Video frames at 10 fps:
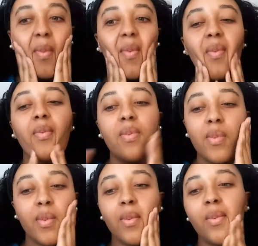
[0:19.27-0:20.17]
It is
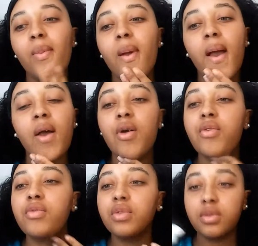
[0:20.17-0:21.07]
currently winter, so
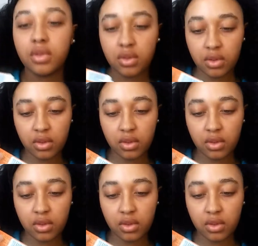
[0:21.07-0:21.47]
I felt like it would